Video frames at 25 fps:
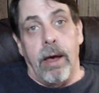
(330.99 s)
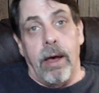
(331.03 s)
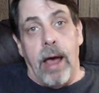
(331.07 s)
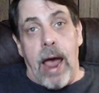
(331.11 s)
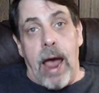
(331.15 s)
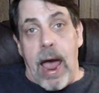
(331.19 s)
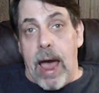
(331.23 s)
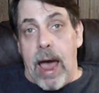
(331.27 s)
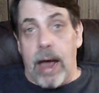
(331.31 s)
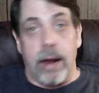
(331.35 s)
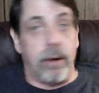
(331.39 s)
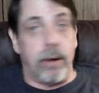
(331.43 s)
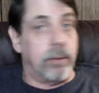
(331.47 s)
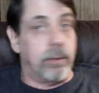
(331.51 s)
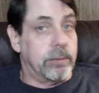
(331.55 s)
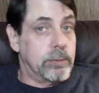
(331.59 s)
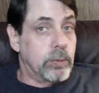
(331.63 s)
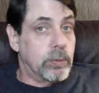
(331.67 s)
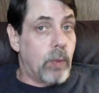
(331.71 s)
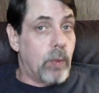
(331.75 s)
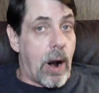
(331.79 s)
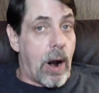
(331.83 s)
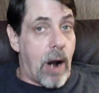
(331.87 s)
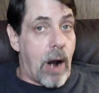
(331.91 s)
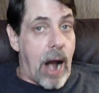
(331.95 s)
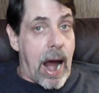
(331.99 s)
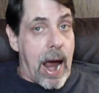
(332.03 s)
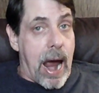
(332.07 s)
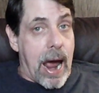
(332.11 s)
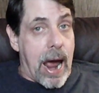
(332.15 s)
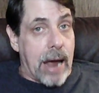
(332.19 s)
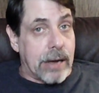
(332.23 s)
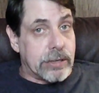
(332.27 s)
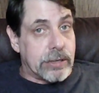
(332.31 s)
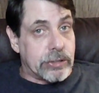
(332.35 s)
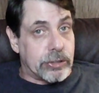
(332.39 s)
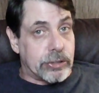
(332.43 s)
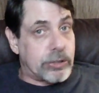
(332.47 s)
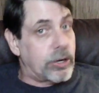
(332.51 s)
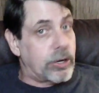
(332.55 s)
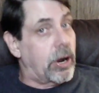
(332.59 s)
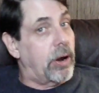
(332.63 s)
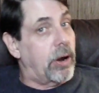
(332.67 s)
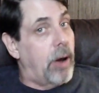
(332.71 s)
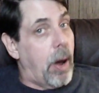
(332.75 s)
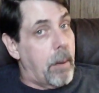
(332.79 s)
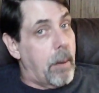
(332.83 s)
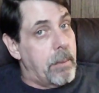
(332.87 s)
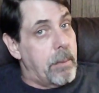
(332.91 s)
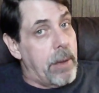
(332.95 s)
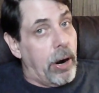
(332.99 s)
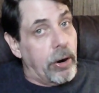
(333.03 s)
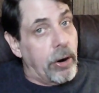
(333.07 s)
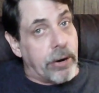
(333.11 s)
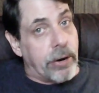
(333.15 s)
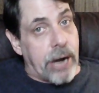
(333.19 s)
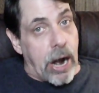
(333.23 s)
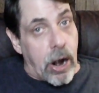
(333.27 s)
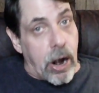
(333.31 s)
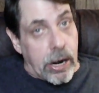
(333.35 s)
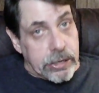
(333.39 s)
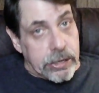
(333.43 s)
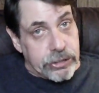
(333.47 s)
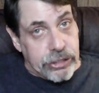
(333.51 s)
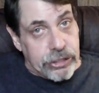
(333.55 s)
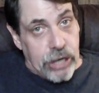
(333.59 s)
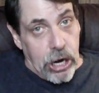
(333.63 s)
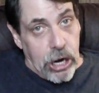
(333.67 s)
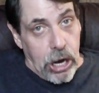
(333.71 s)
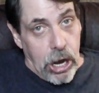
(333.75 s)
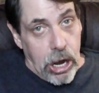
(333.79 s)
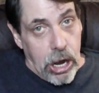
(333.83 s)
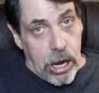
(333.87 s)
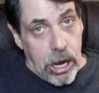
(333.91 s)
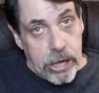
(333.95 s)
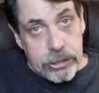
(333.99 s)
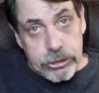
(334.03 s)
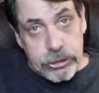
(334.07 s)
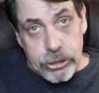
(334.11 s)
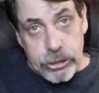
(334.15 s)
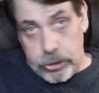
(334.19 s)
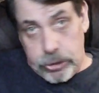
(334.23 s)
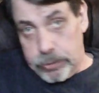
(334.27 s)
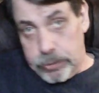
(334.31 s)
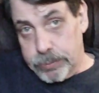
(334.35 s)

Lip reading: And whereas a military judge